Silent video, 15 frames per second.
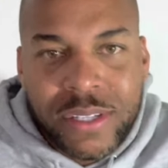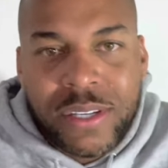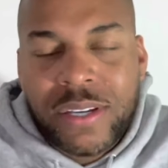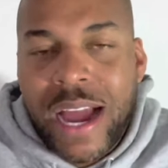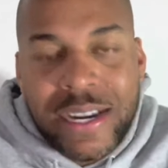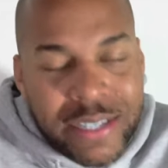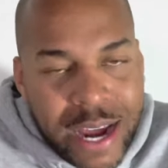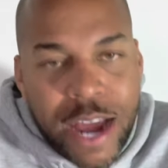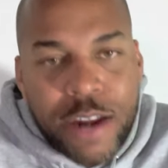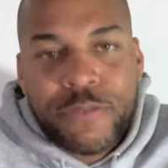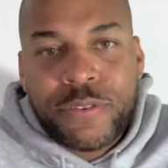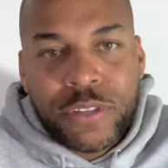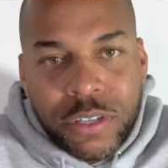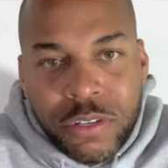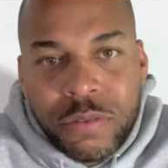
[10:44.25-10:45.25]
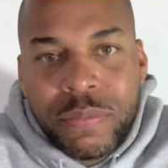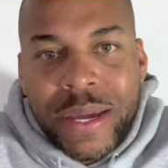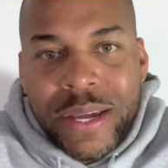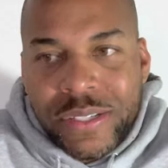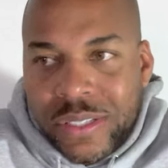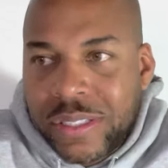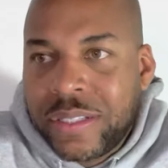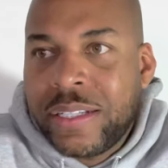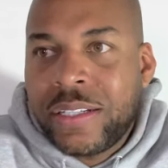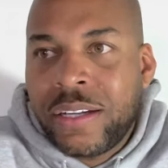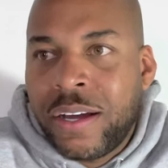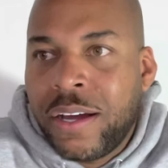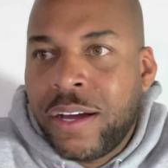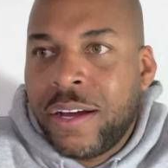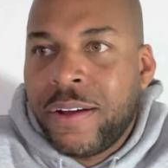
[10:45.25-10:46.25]
I died for you. Basically,
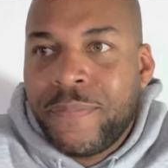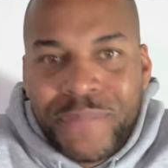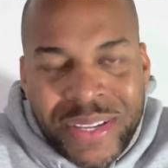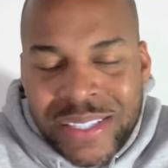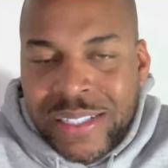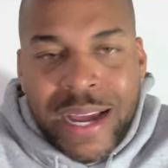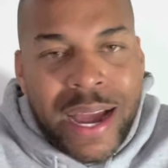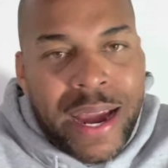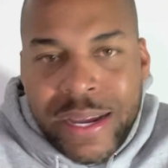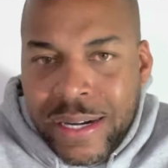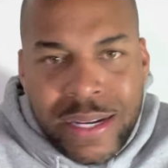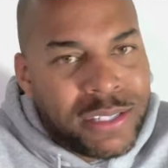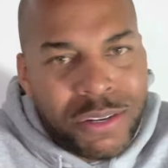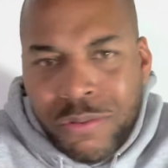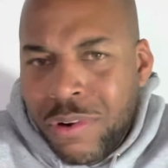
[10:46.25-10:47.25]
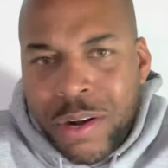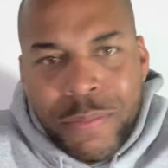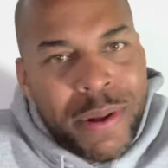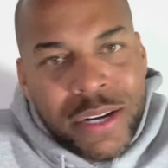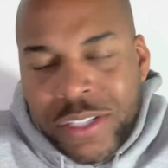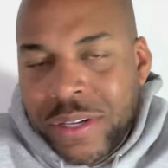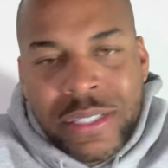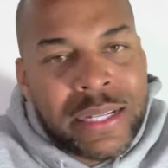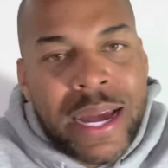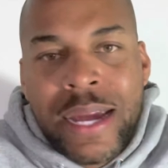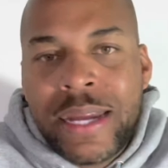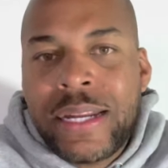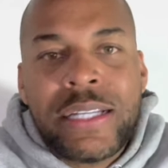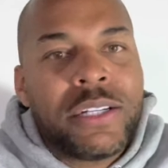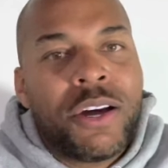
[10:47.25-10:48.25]
anxiety, don't worry about your
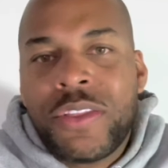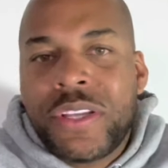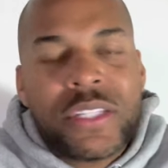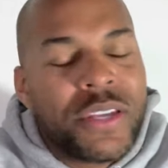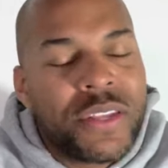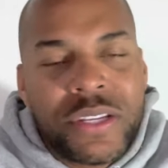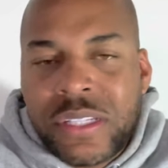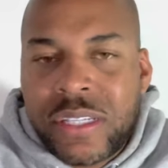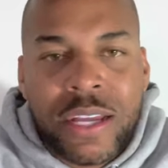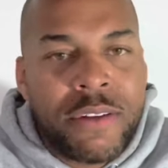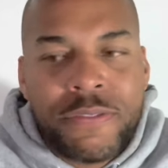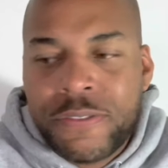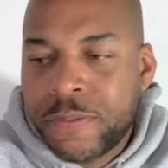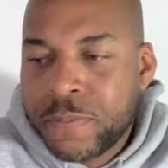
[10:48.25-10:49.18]
anxieties, all this other stuff.